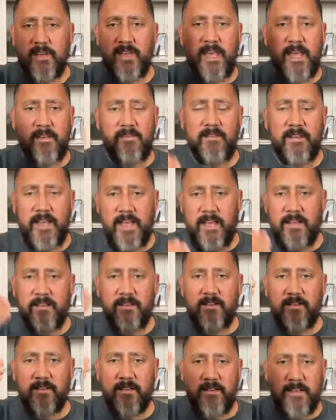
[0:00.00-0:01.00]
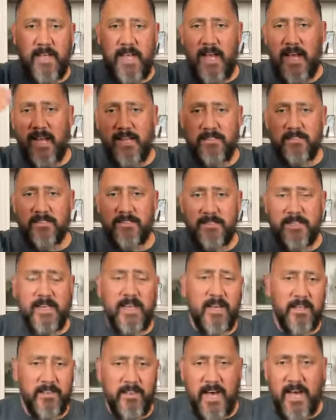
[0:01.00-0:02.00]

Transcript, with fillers: And, and as